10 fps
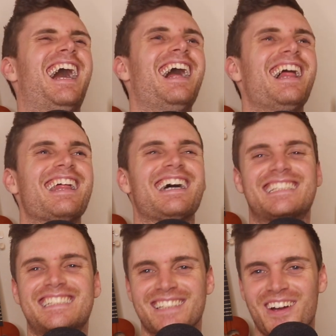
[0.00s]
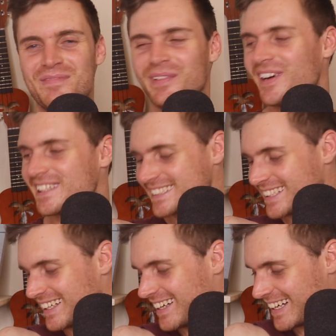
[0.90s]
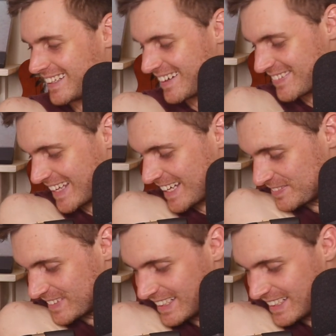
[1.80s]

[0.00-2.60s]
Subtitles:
That's so boss. I love that.